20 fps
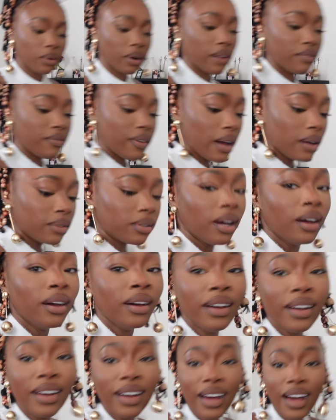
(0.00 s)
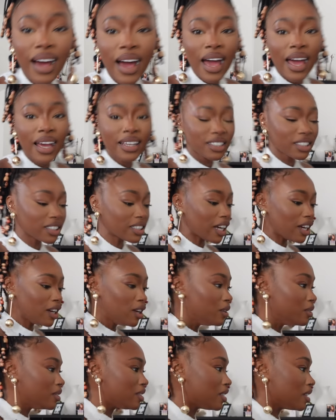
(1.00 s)
one I found. It's because I
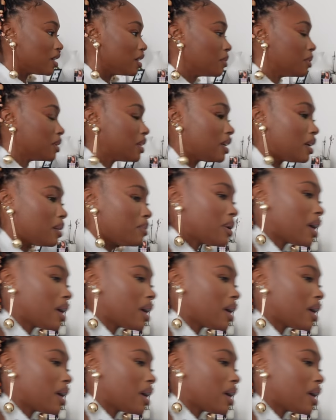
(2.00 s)
lose them. And then I'm